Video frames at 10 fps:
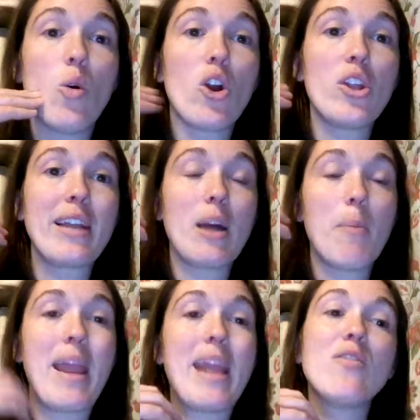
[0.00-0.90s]
or like a
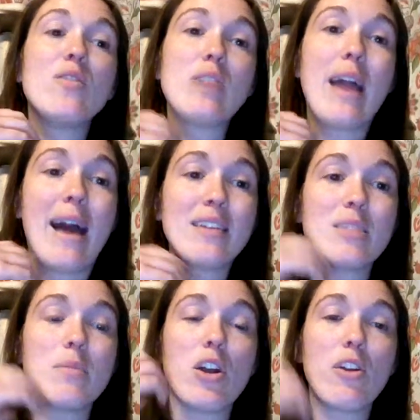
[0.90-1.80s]
painful
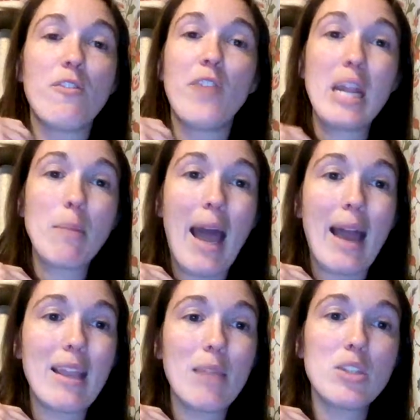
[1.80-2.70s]
diastema or feed
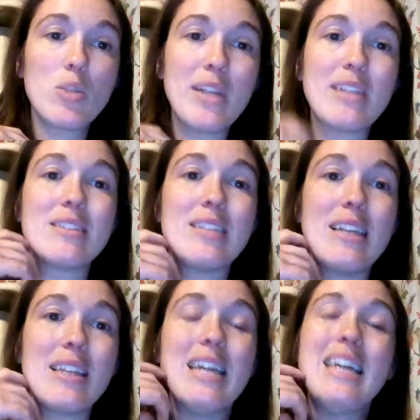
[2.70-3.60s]
packing between its
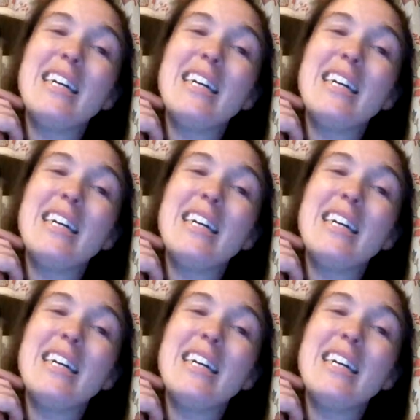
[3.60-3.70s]
teeth,